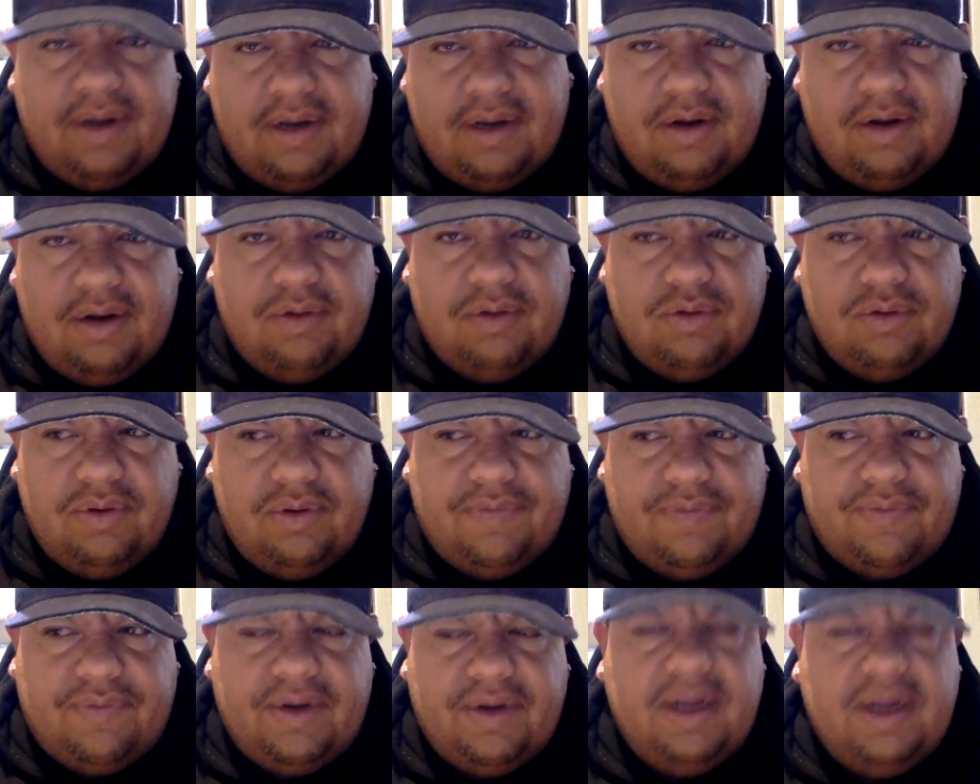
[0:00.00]
don't do it
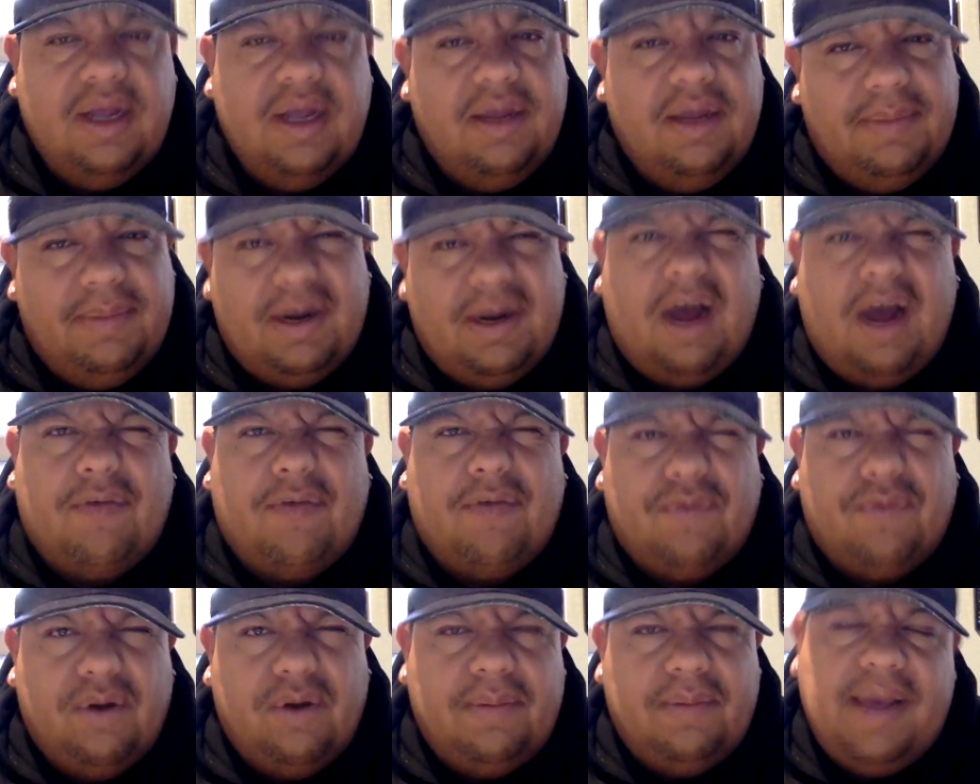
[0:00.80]
free, but
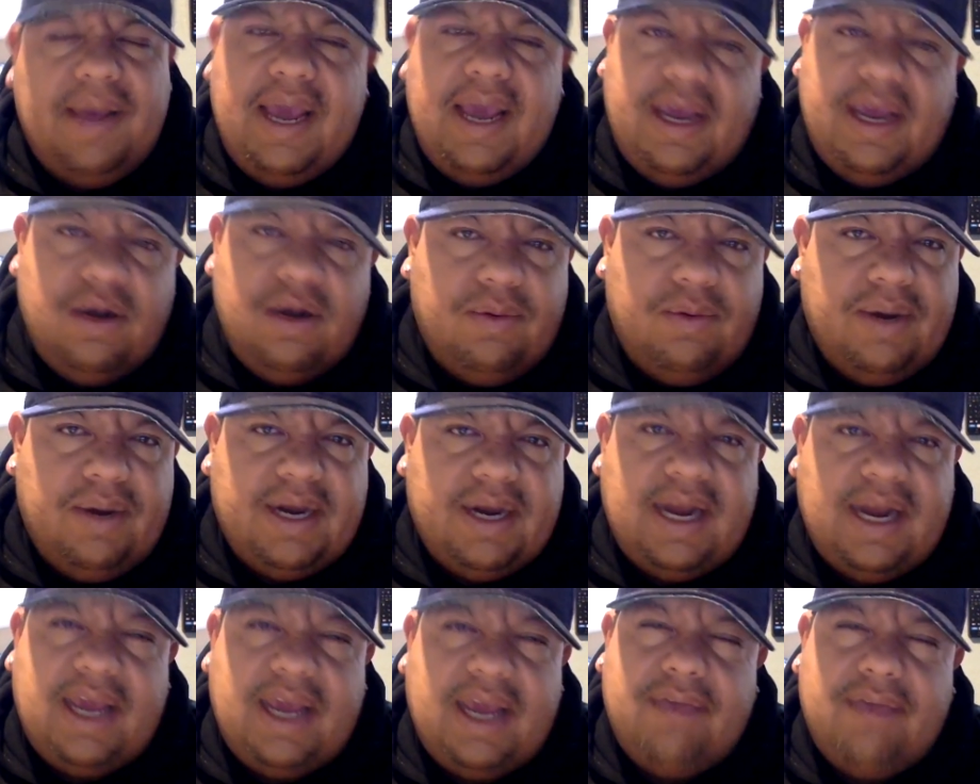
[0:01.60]
offer them, hey, you know what?
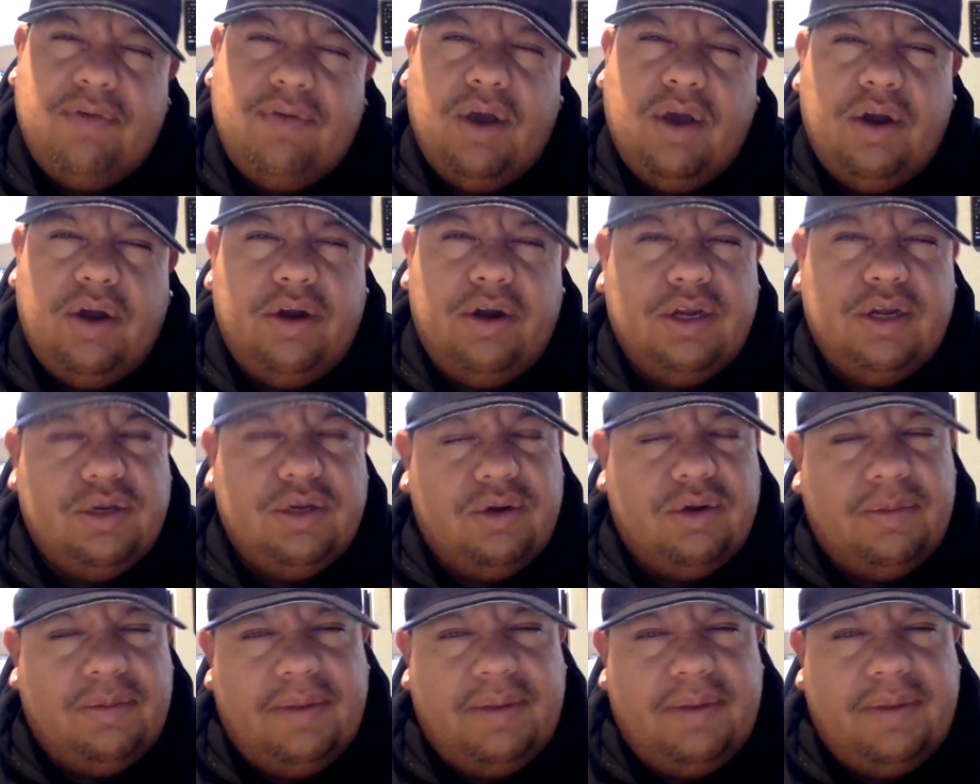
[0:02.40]
Can I give you 100,
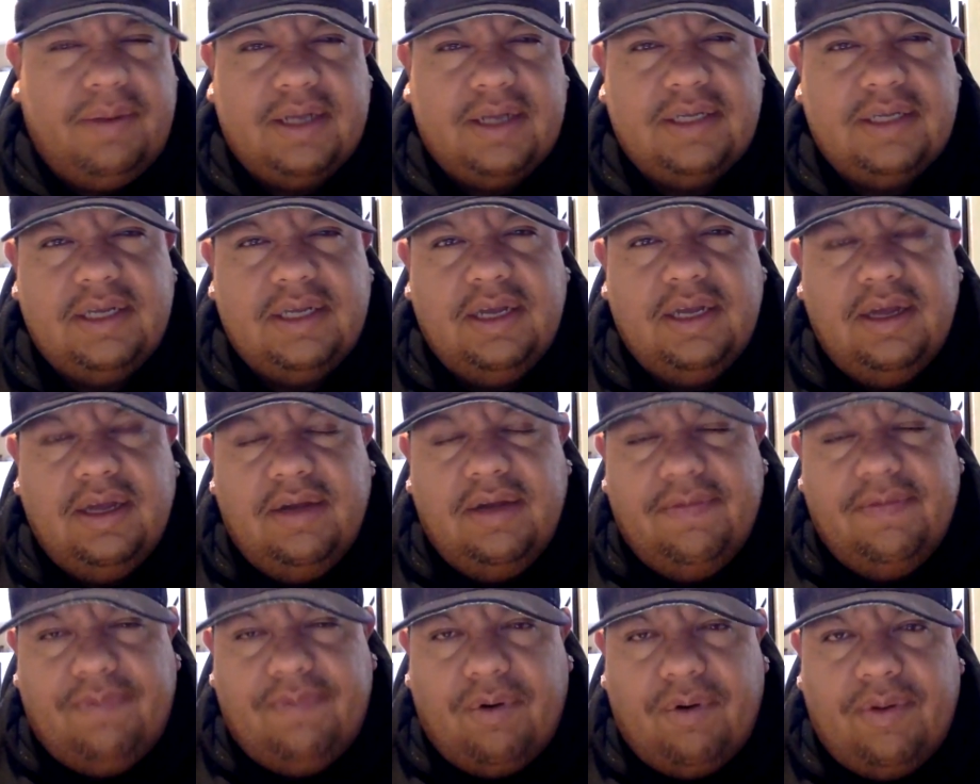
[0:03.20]
200 bucks
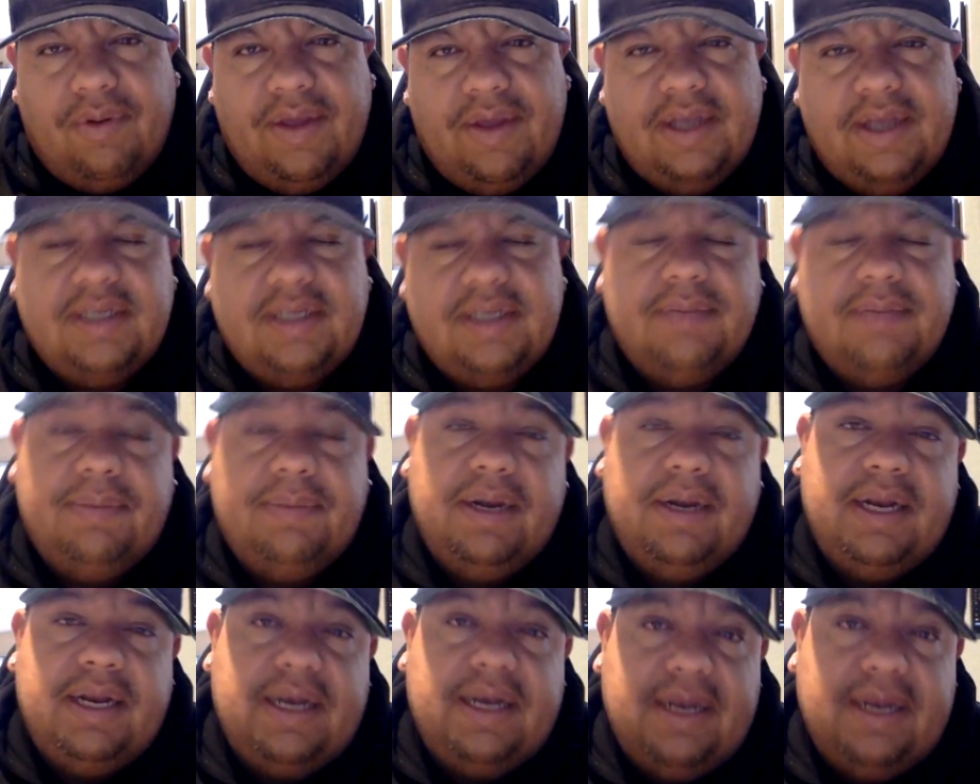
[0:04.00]
for this?
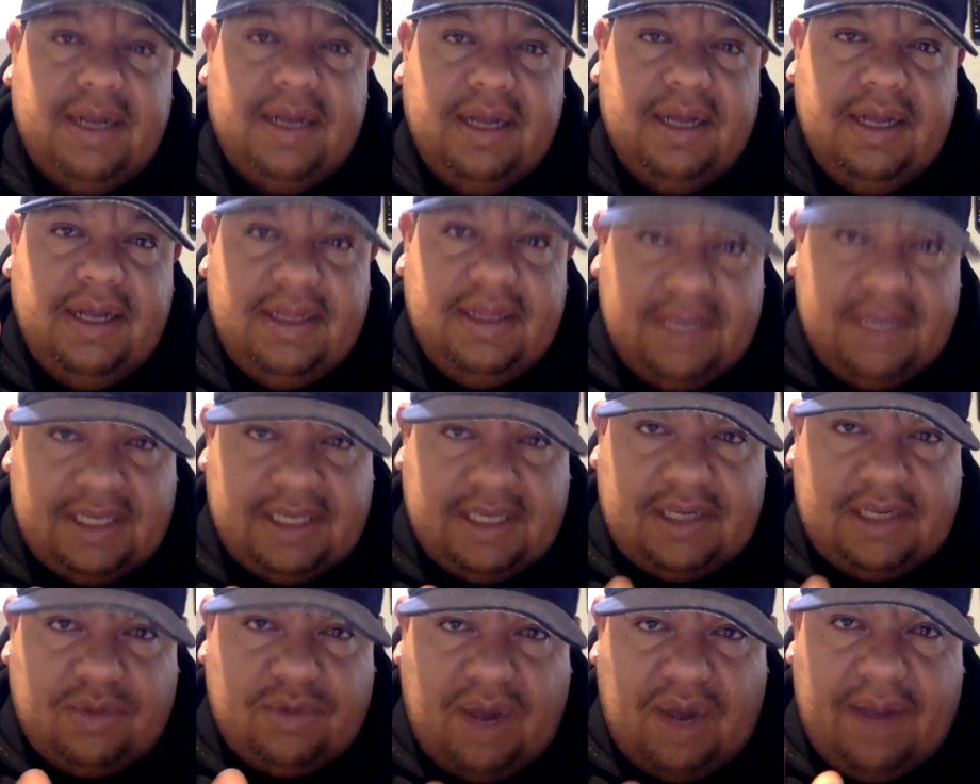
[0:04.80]
But this
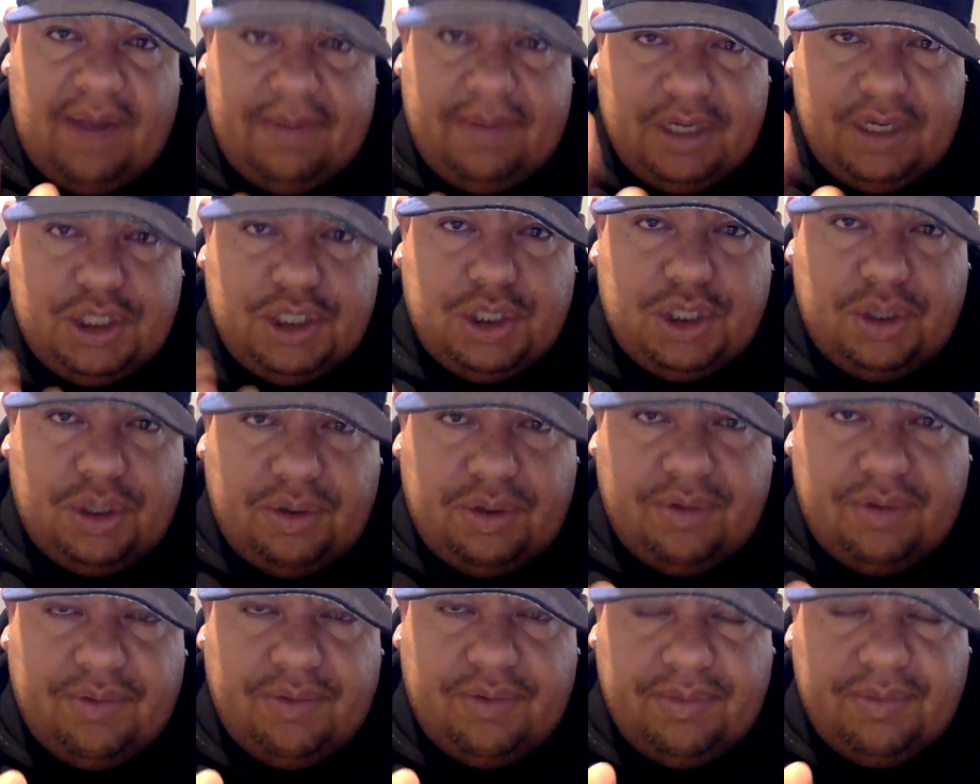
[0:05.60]
is why I'm going to show
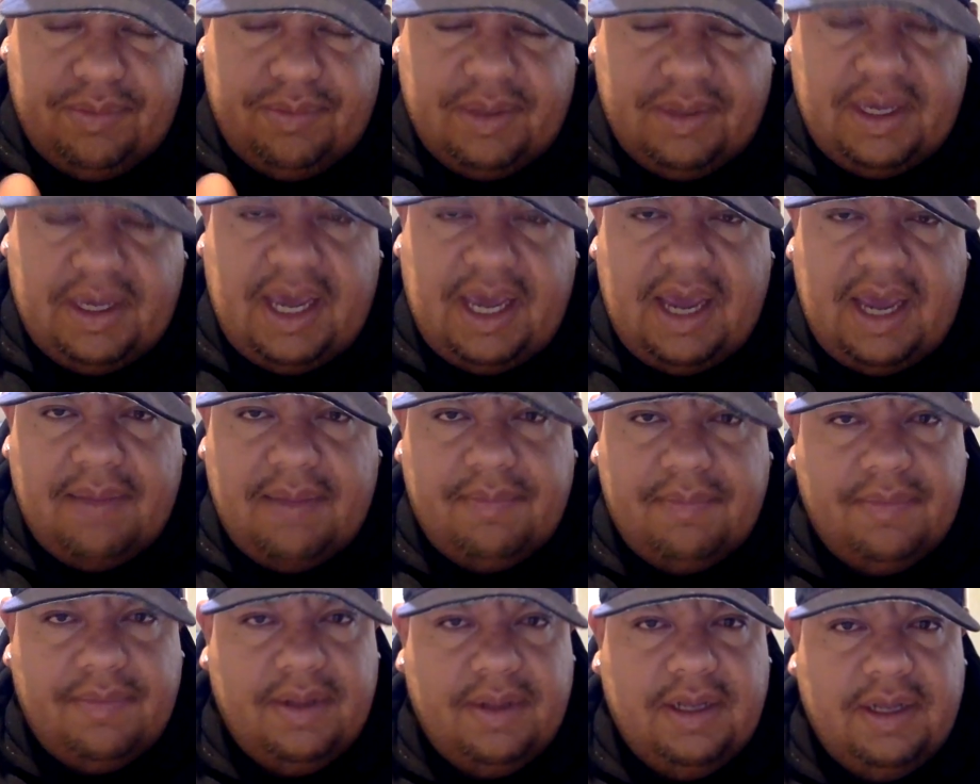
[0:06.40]
you the game.